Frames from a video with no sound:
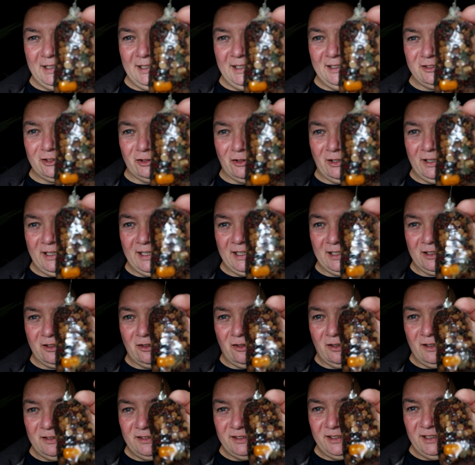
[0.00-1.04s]
it's like that,
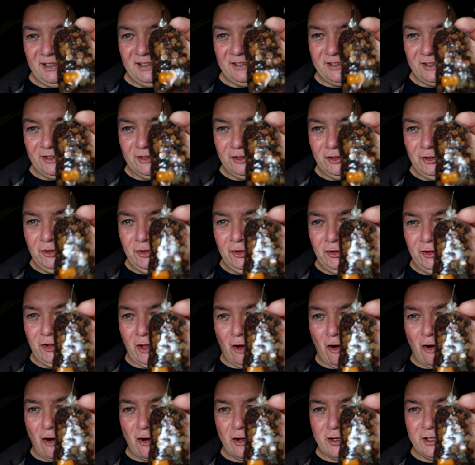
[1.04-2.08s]
guys. It's a
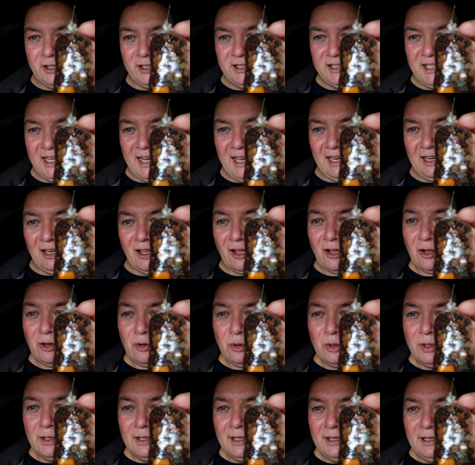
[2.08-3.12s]
dark
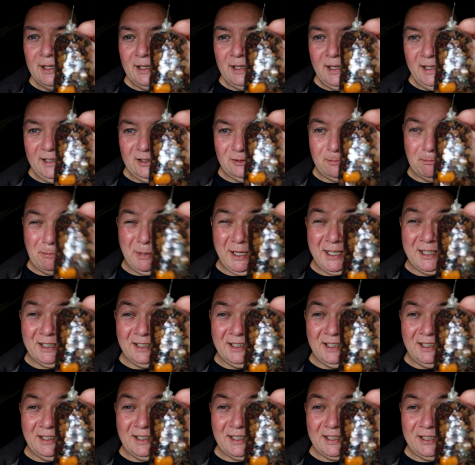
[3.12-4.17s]
yellow, it's bigger
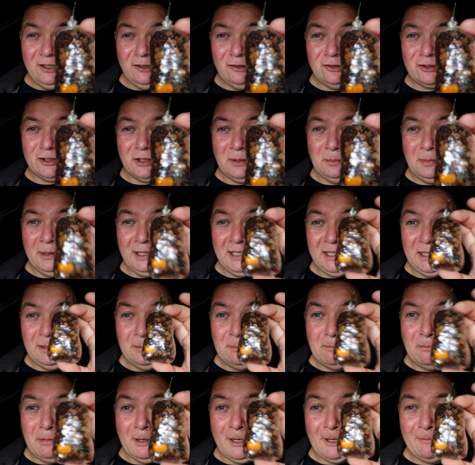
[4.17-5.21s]
than they used to be,
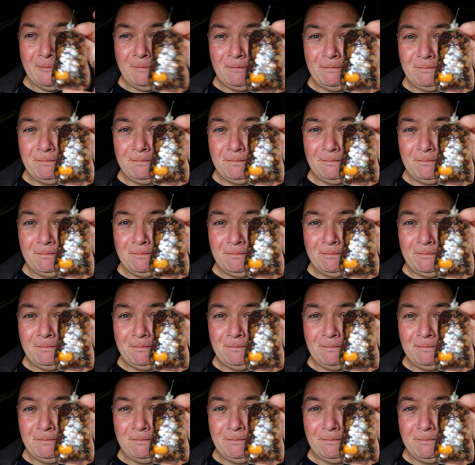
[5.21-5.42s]
but